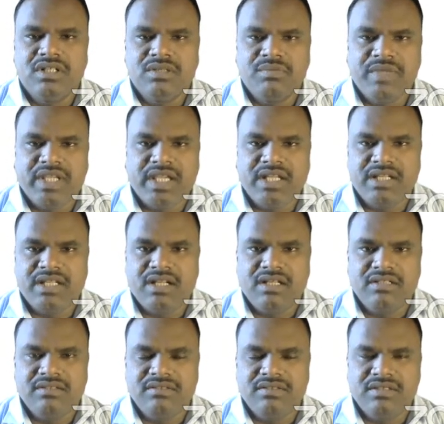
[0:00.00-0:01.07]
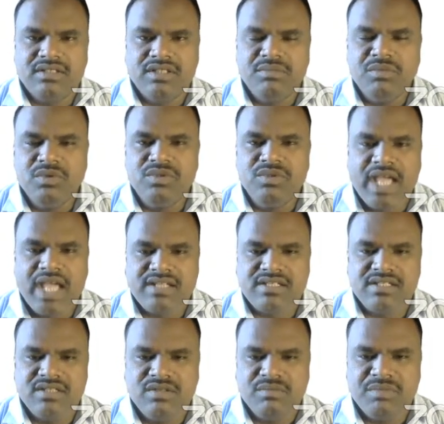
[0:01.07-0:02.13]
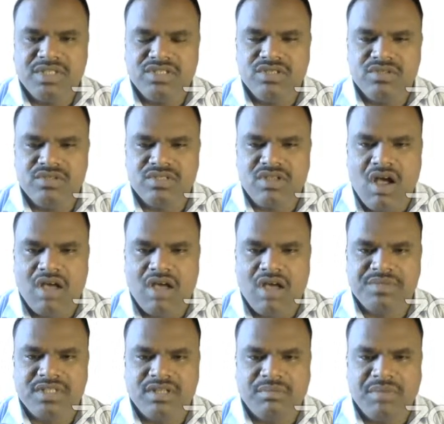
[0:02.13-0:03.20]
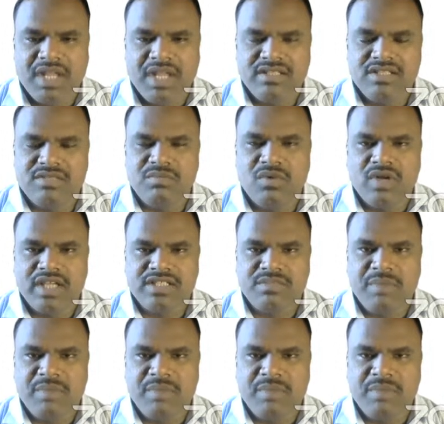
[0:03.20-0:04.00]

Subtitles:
we can remove that basidiocarps and apply this Bordeaux